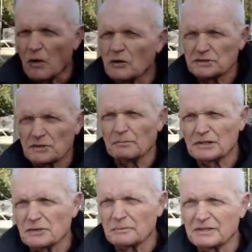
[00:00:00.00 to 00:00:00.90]
Well,
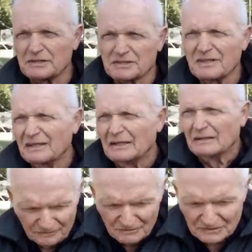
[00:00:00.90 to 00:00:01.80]
Muscle Beach.
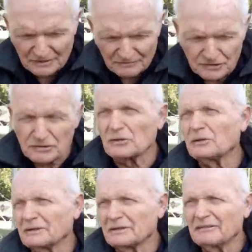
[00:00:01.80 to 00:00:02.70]
When I was 11 years old,